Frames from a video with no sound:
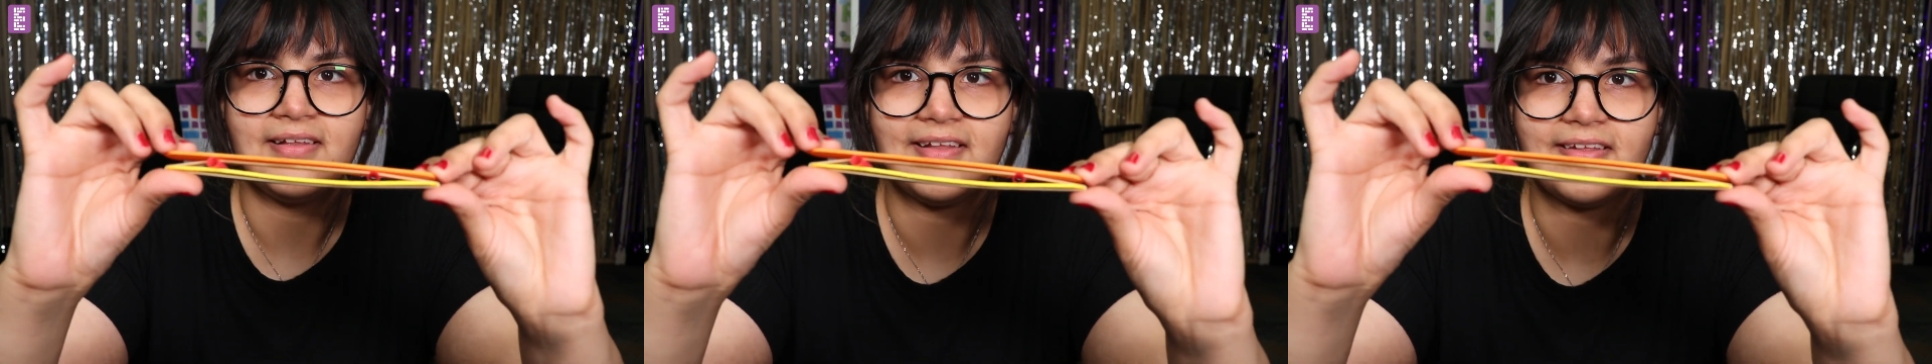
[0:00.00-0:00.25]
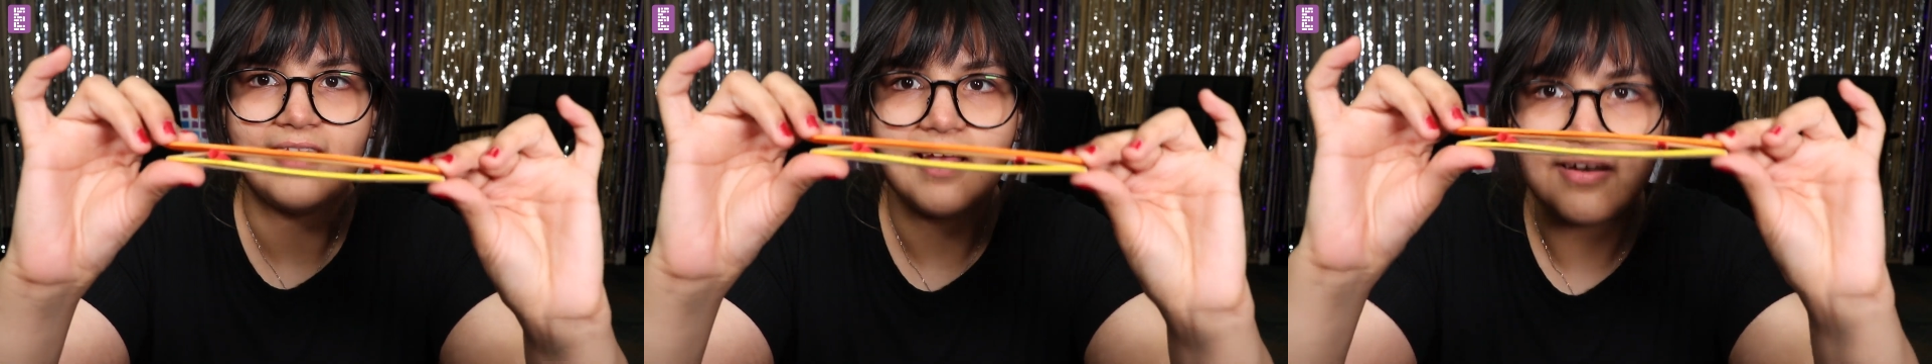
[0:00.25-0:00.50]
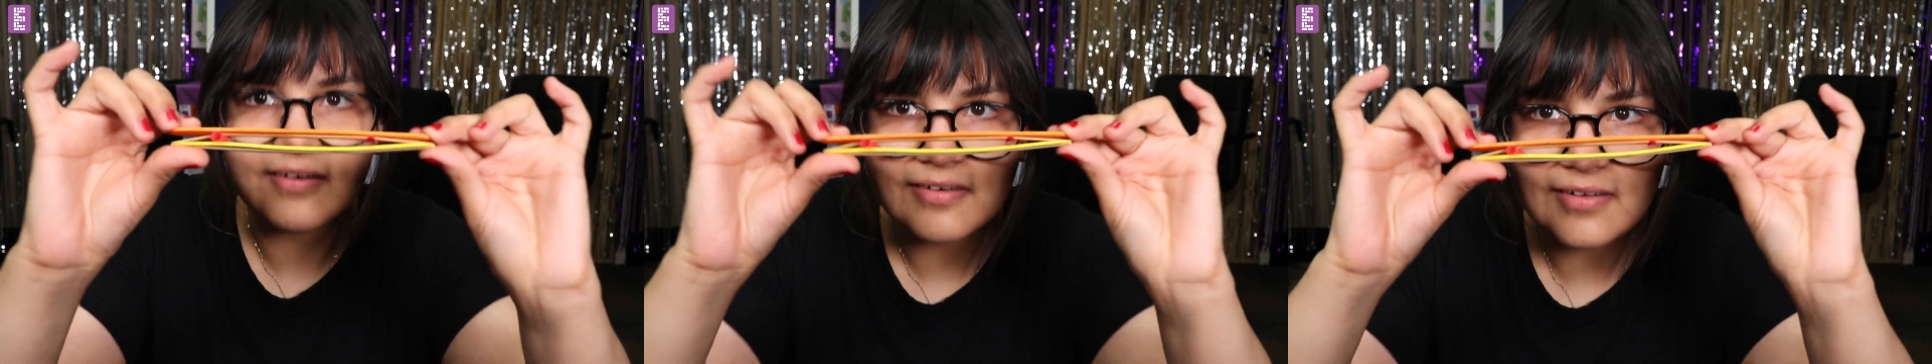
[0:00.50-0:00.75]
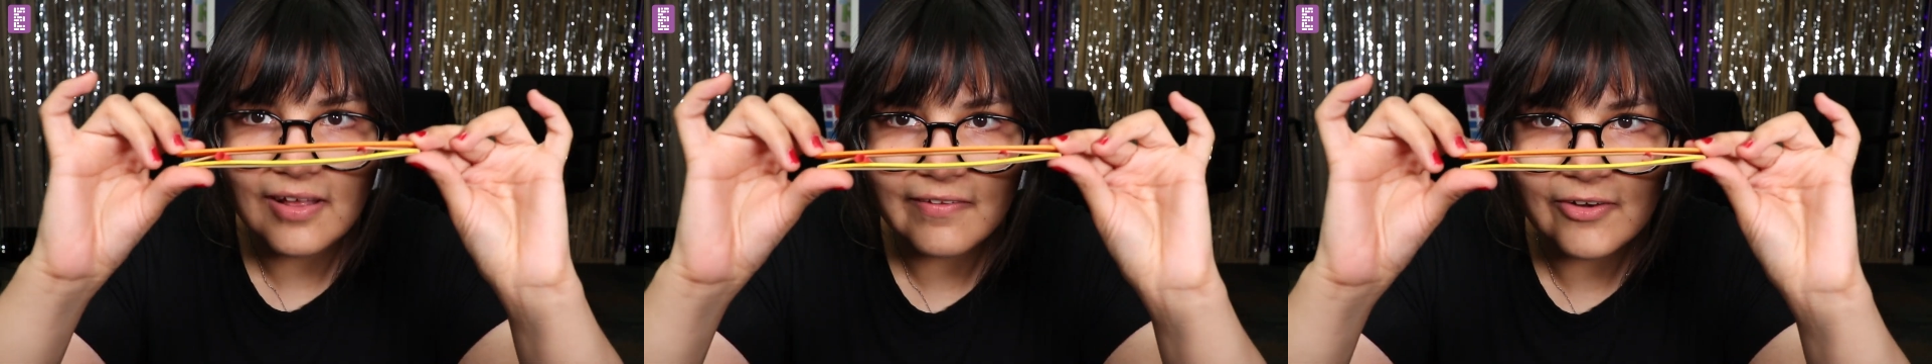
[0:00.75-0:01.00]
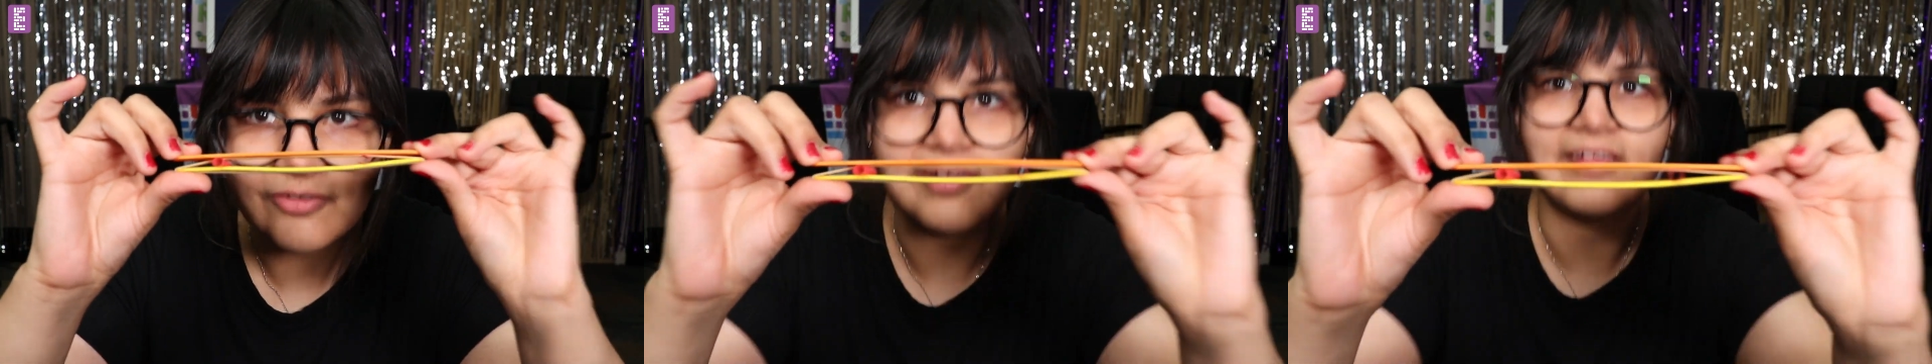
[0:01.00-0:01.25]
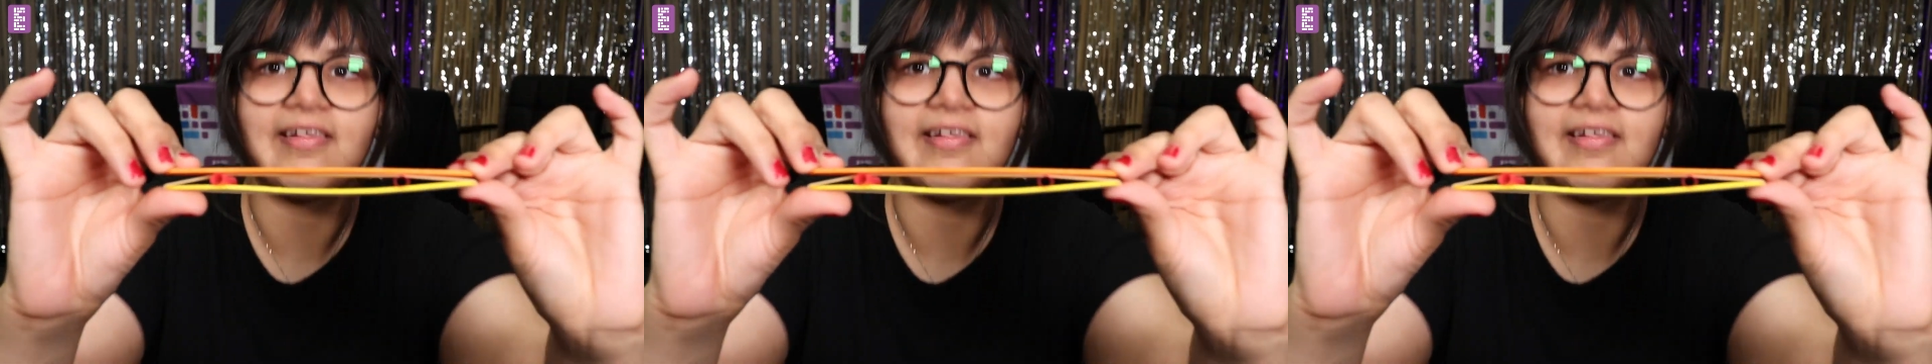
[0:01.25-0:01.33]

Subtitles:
Like that. Kind of looks like a